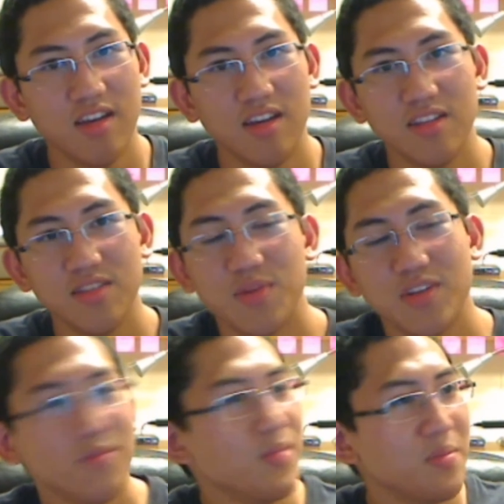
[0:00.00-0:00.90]
There's a
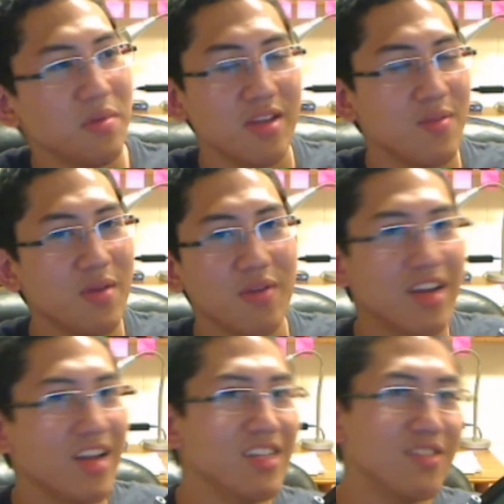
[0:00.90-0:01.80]
bunch of people that you might
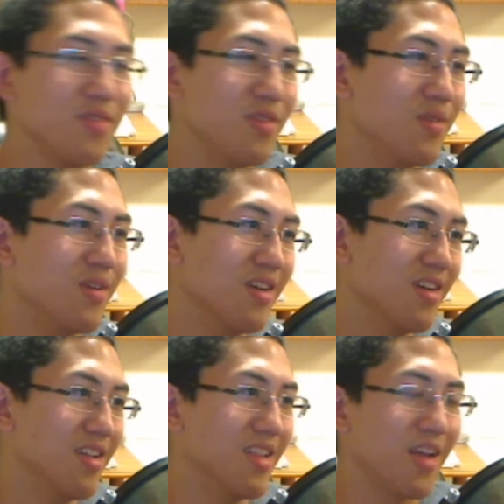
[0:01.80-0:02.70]
recognize if you
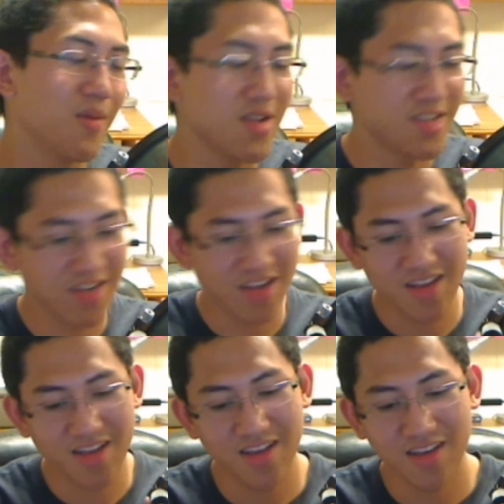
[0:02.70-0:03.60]
like
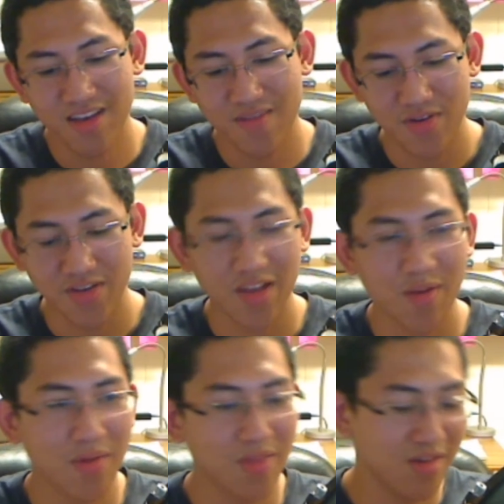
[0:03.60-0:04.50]
watching, if you're excited
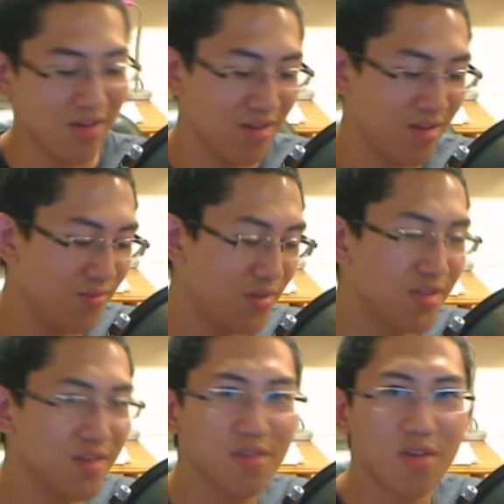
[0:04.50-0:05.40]
about the Fault
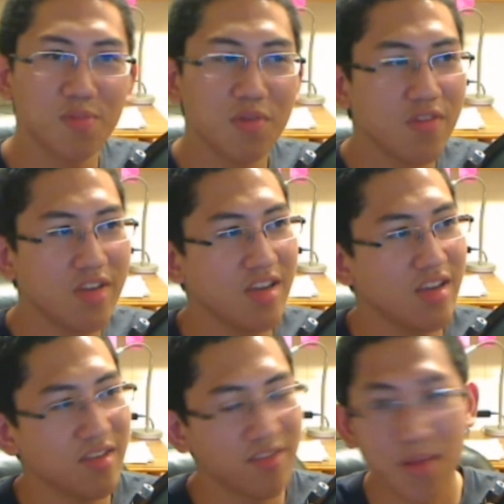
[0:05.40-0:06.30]
in Our Stars
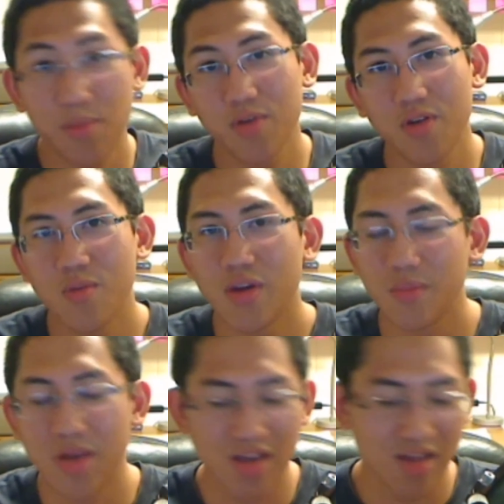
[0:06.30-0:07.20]
movie, Scott Pilgrim, Breaking
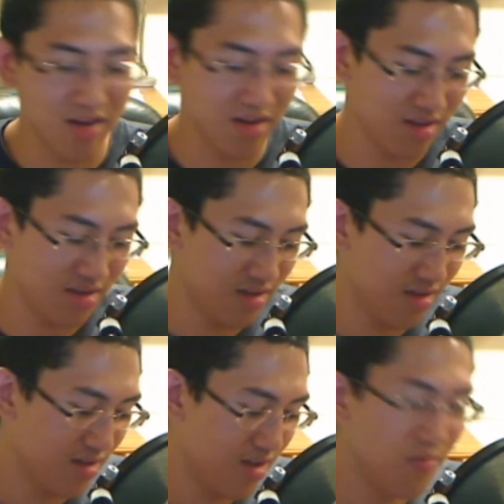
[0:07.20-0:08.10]
Bad.
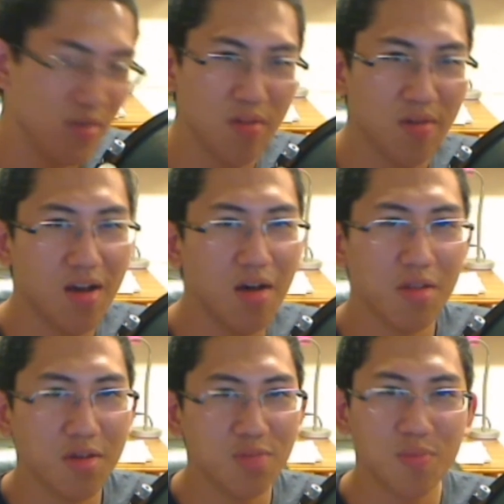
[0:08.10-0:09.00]
Even though all
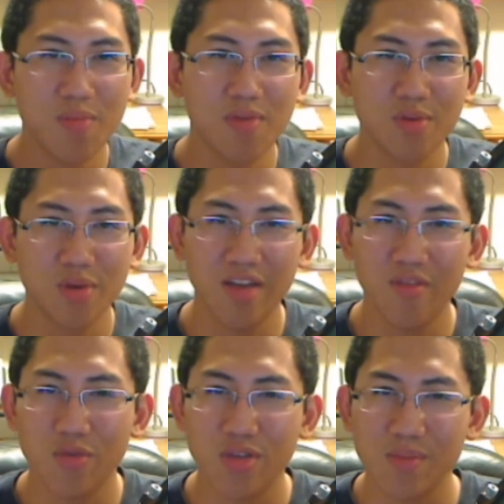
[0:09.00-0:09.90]
those people sort of have
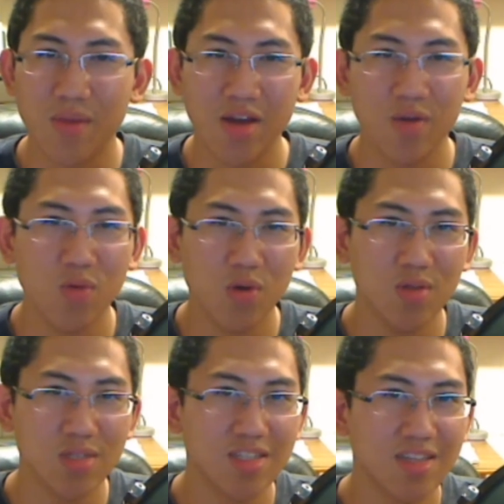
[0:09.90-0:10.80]
really minor
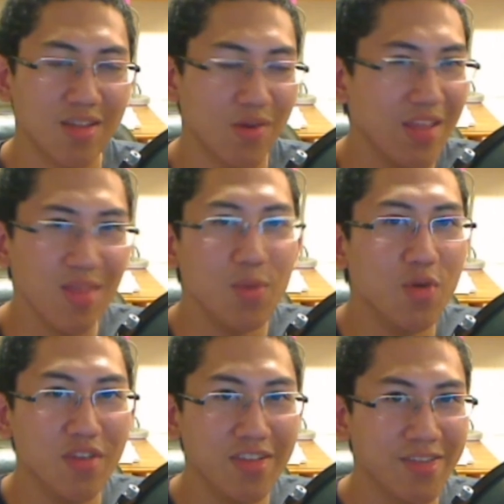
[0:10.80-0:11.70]
roles, they're in the
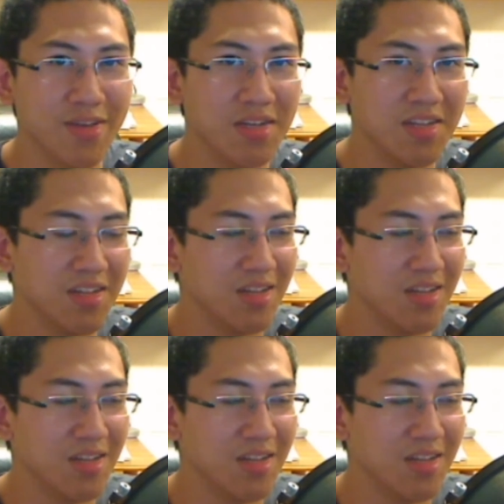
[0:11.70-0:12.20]
movie still.